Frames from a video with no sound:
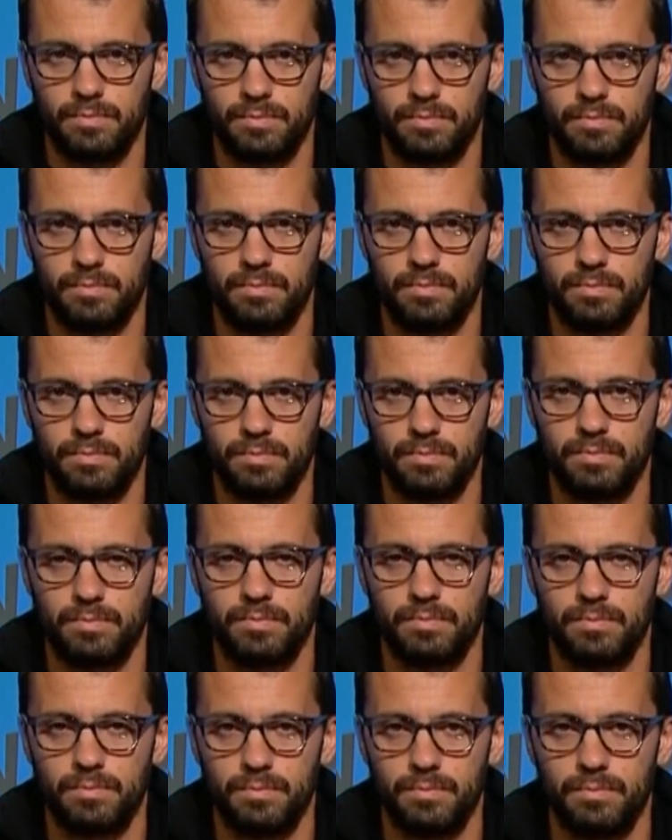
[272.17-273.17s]

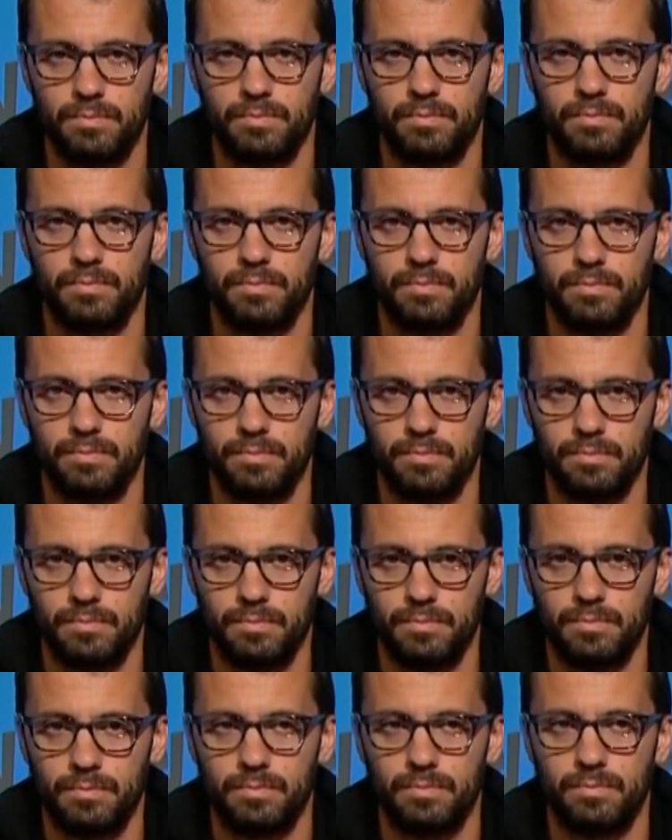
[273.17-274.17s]

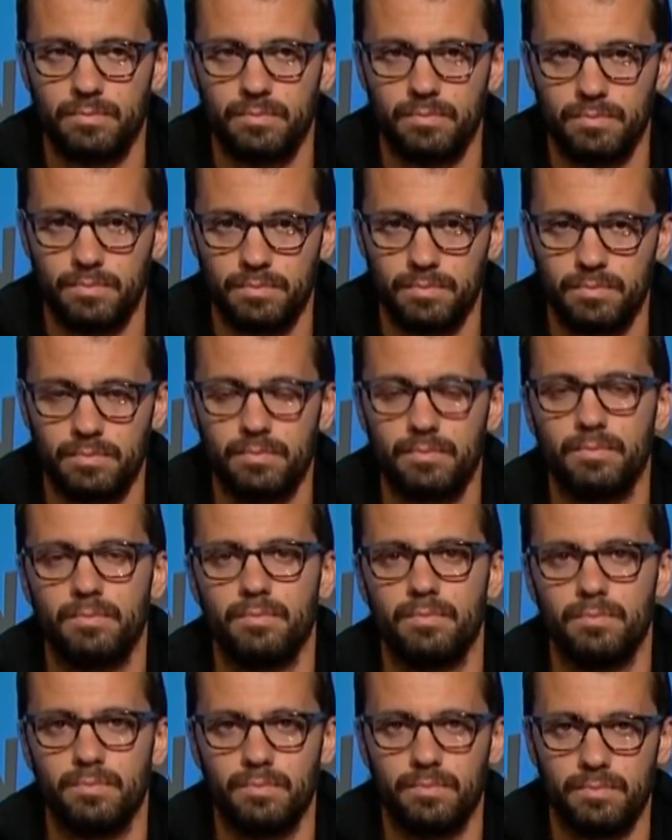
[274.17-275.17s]

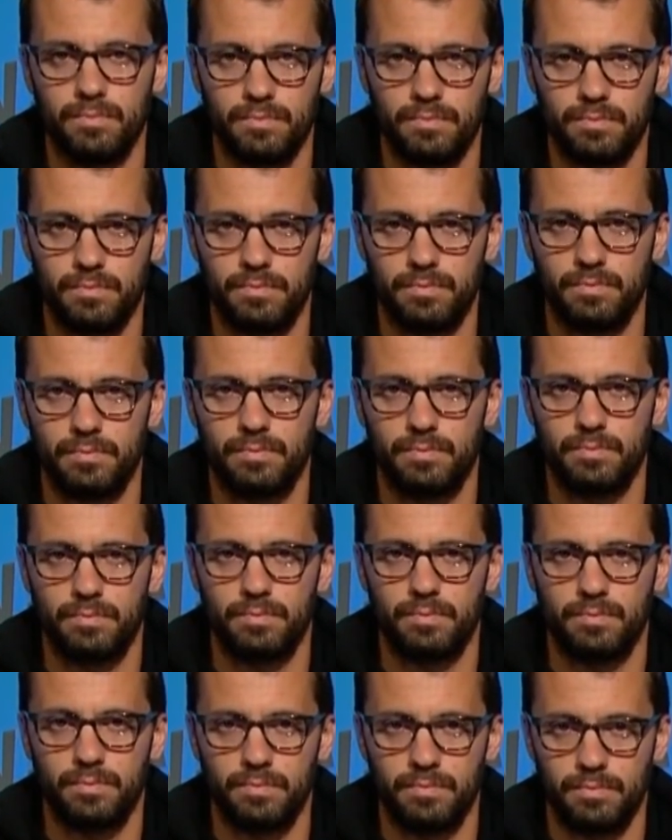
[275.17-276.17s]

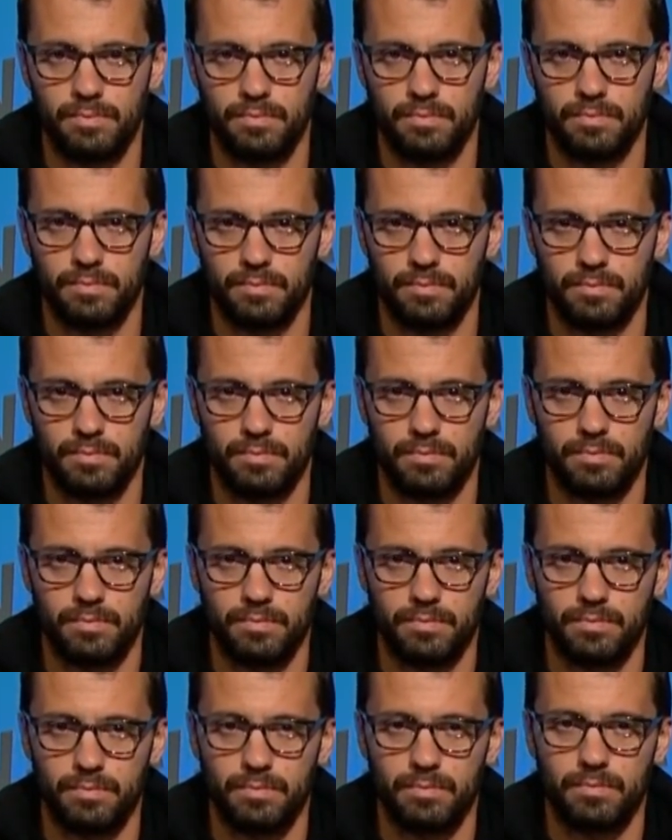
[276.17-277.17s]

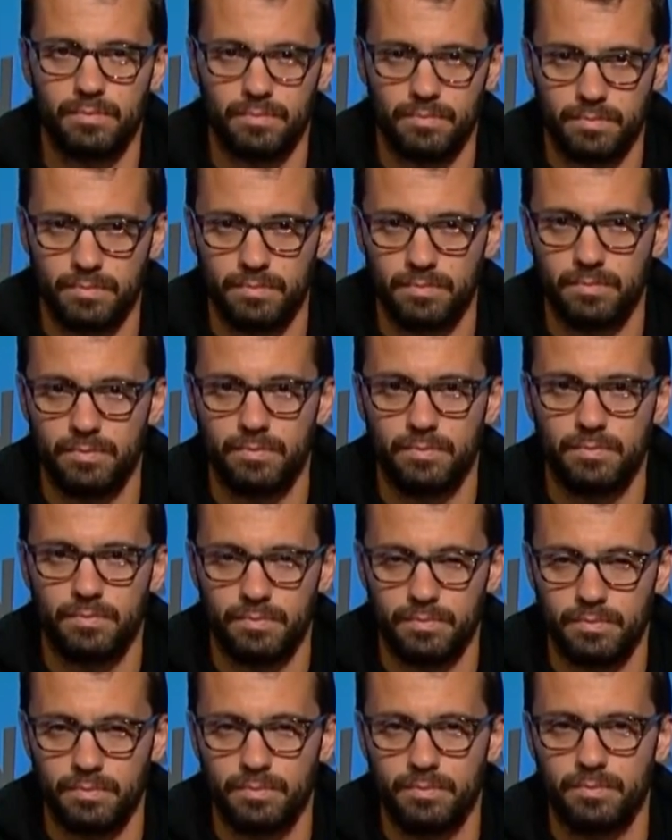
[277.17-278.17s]

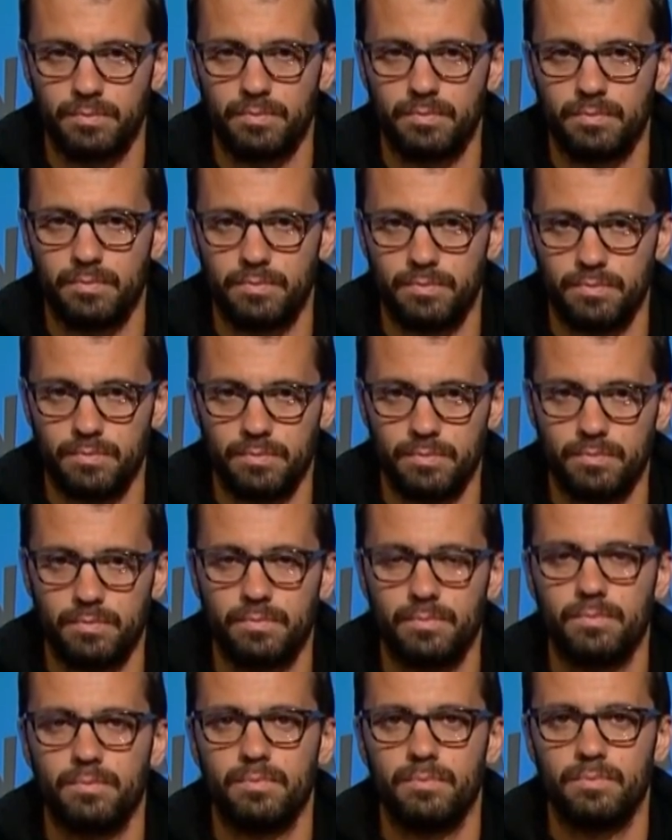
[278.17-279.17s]

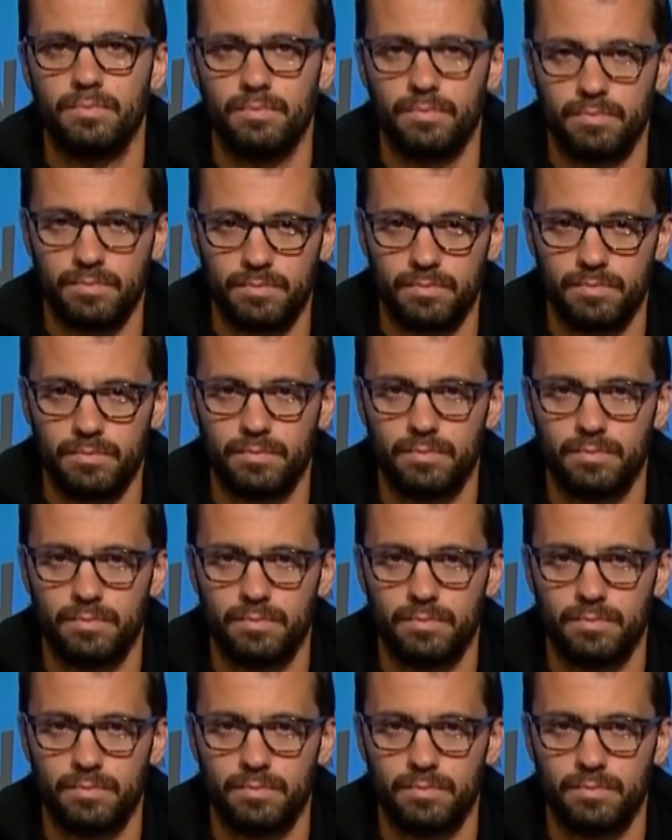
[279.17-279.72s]
This person isn't speaking.